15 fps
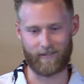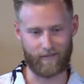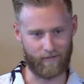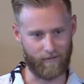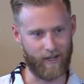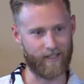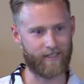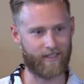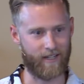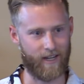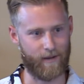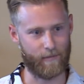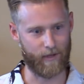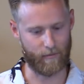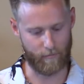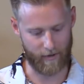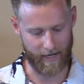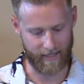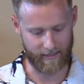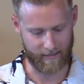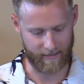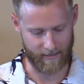runs to him and
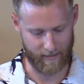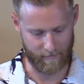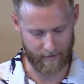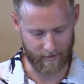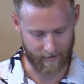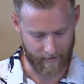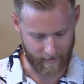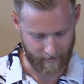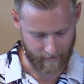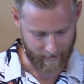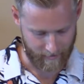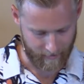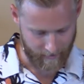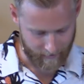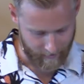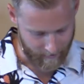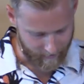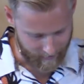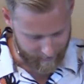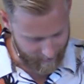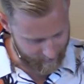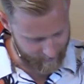embraces him. And
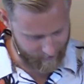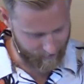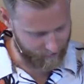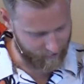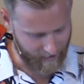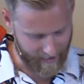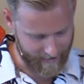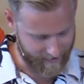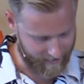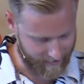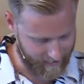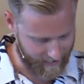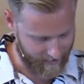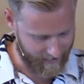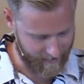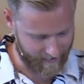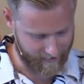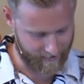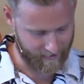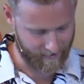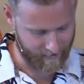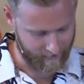the son still tries to say
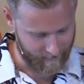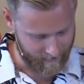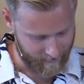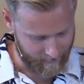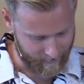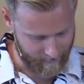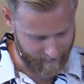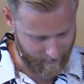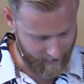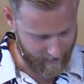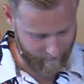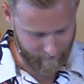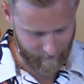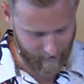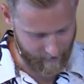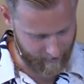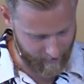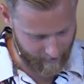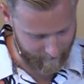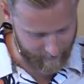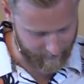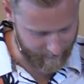his line of, Father,
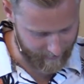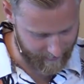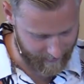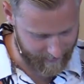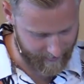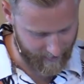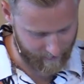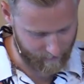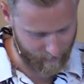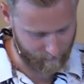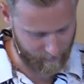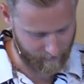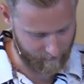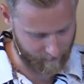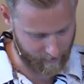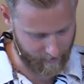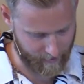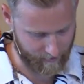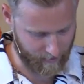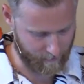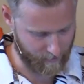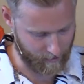I've sinned against heaven before
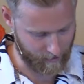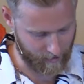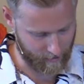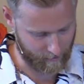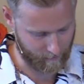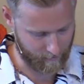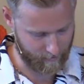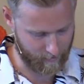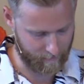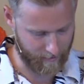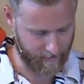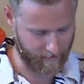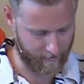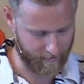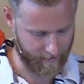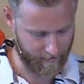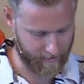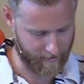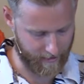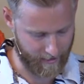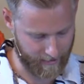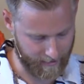you, and I'm no longer worthy to be called your
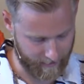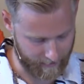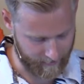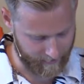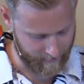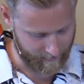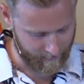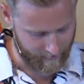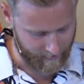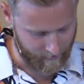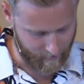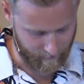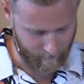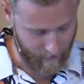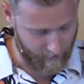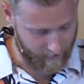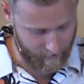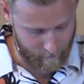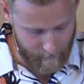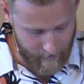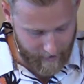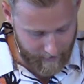son. And the
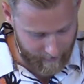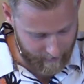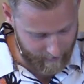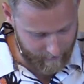father immediately